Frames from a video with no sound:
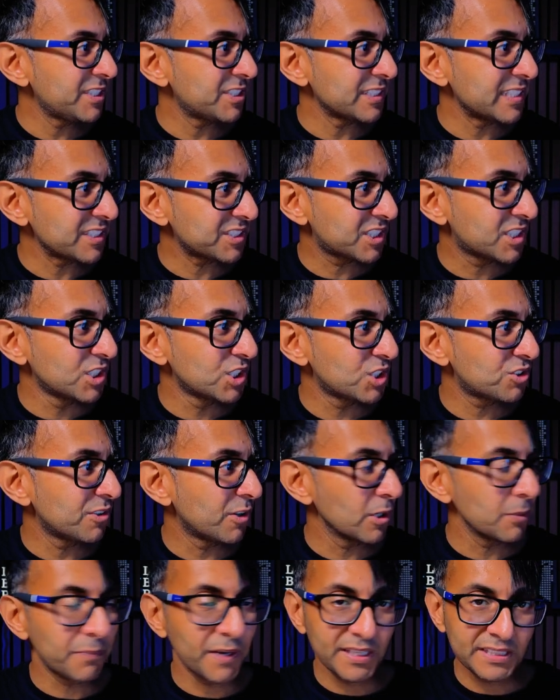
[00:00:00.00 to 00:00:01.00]
and it's
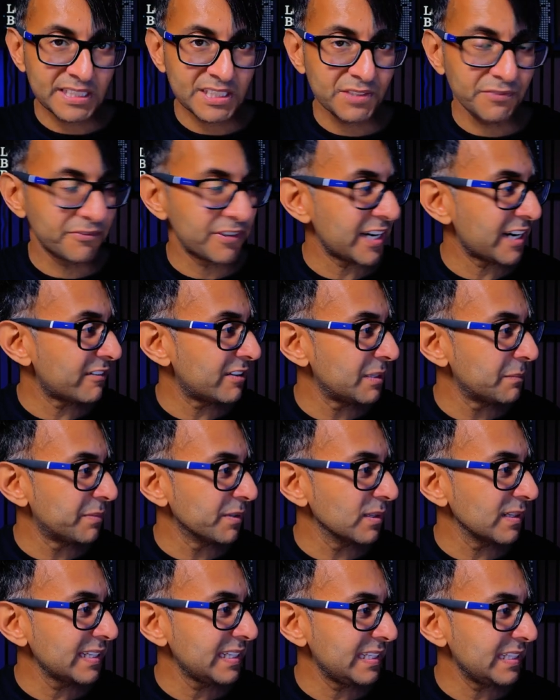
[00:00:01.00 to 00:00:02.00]
controlled by this variable
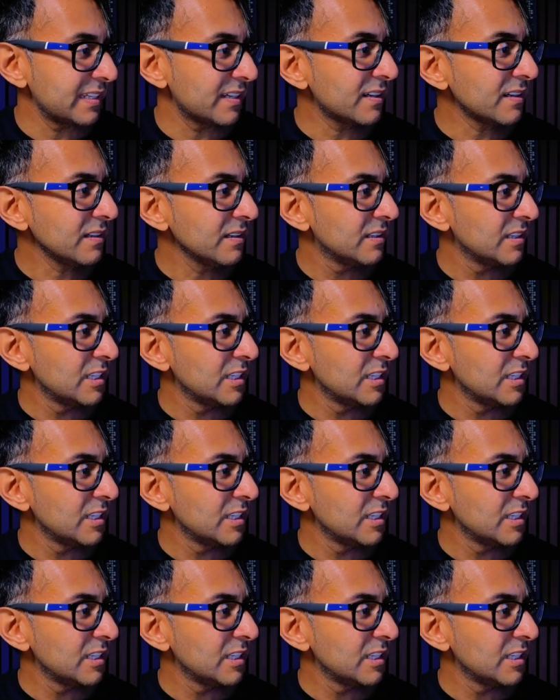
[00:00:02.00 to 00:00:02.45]
here.